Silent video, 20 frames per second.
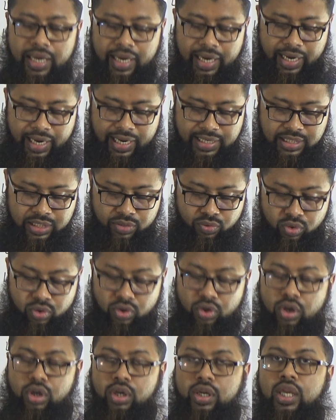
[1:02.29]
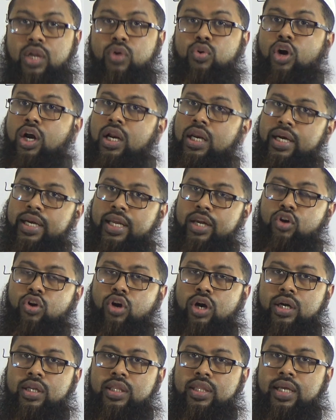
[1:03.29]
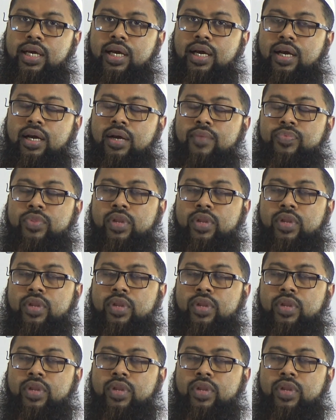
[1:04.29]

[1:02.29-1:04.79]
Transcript: As you know, you already got the